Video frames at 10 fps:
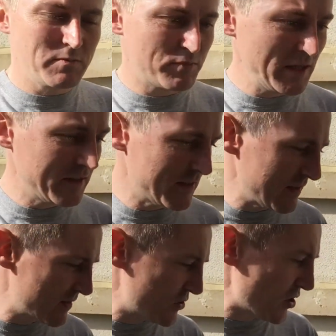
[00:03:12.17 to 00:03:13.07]
brilliant,
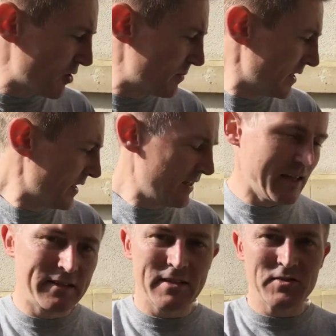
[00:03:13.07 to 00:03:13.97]
does the job
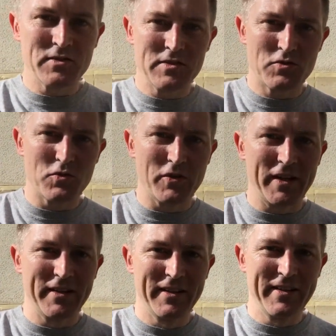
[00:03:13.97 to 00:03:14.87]
and doesn't destroy
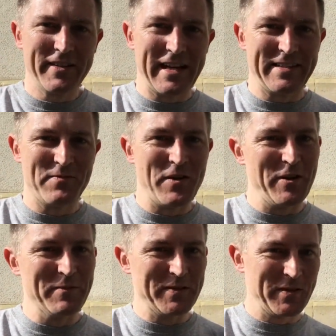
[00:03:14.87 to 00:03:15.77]
that
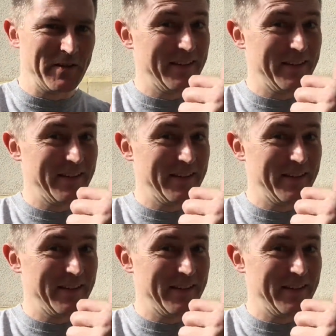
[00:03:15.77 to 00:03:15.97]
environment.